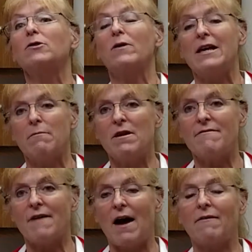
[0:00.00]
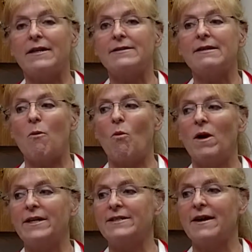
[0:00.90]
Leukemia virus,
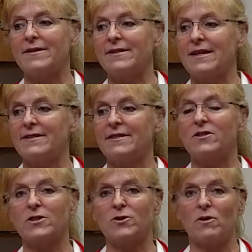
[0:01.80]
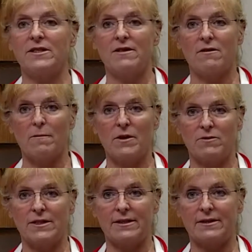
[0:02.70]
what it does is it destroys their
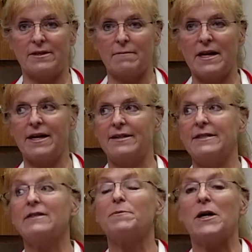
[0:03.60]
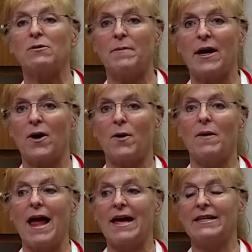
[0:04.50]
immune system. It gets in the bone
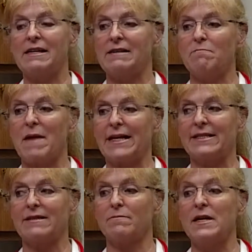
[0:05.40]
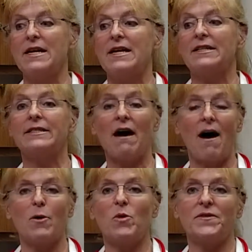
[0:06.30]
marrow and it makes them
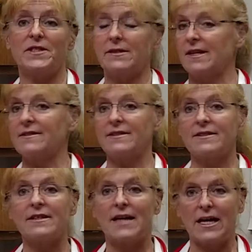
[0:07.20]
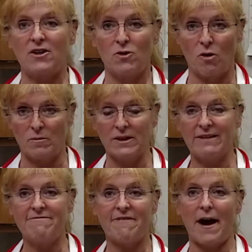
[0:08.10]
die with diseases that they could
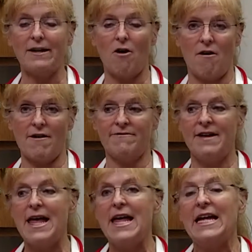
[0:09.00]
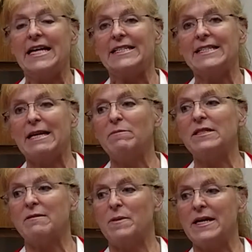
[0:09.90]
normally fight off. It
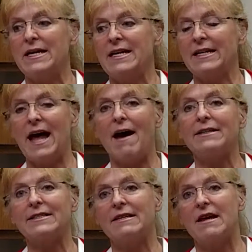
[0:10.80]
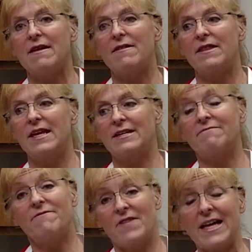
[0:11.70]
seems to be in cats,
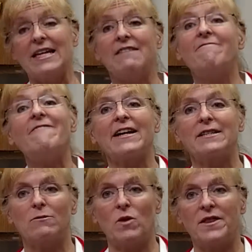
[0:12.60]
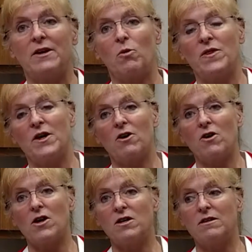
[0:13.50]
they get infected with it when they're